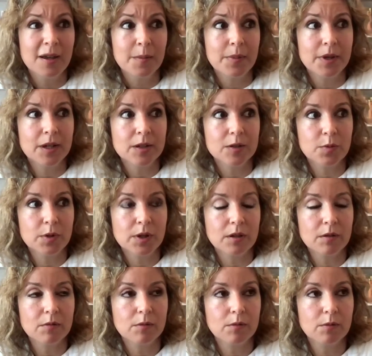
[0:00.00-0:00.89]
Because
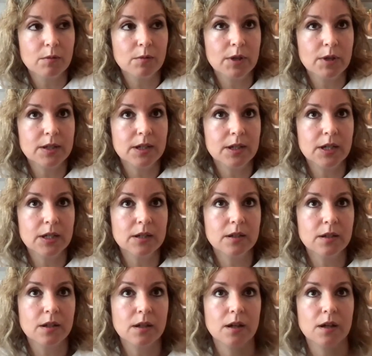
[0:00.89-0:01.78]
we we
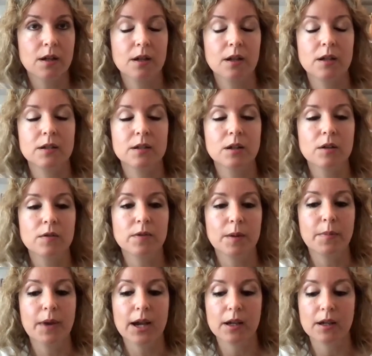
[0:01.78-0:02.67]
did uh, a
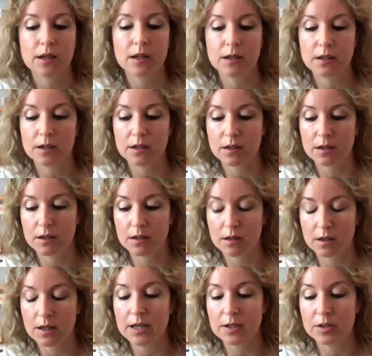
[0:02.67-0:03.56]
survey back in uh,
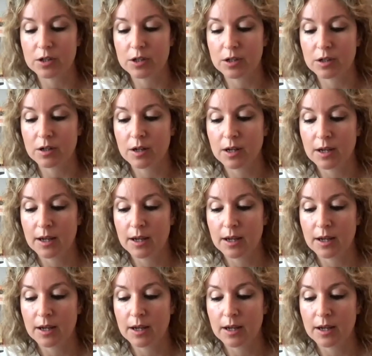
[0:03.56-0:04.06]
last year,